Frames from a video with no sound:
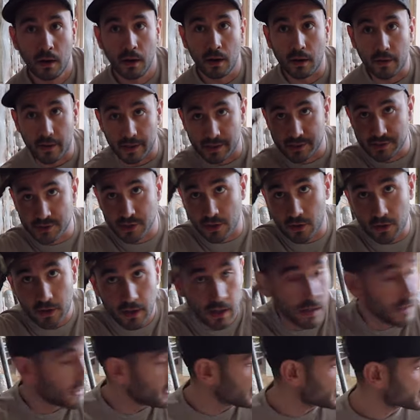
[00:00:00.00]
Alright, so
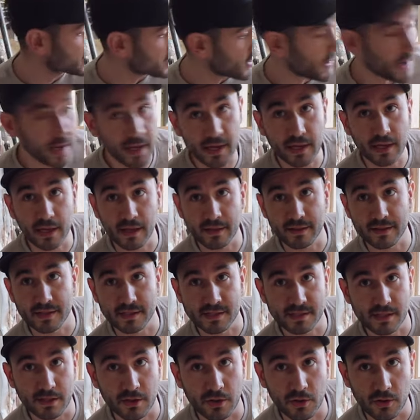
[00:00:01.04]
let's go ahead and get
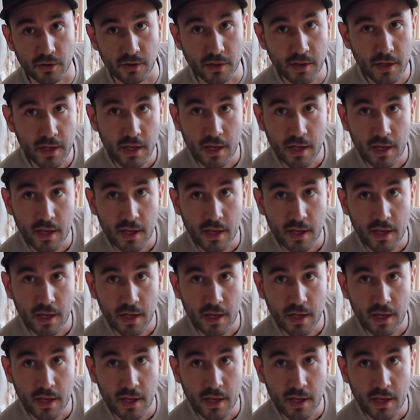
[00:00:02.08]
this little